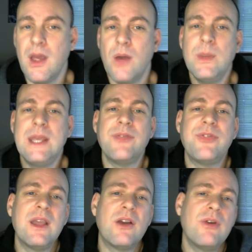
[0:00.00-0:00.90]
We can
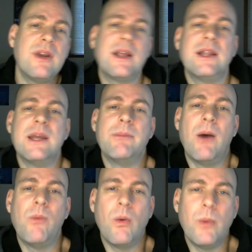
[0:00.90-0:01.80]
think critically
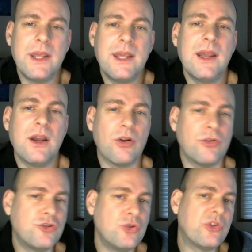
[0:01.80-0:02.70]
about what we hear,
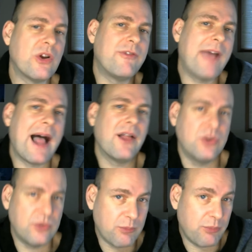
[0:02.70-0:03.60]
choose our
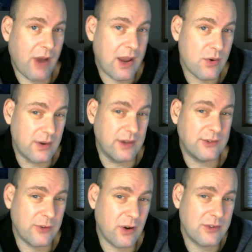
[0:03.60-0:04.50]
values and priorities
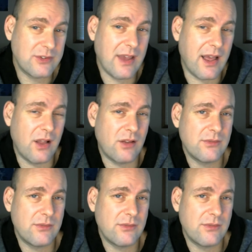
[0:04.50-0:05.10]
for ourselves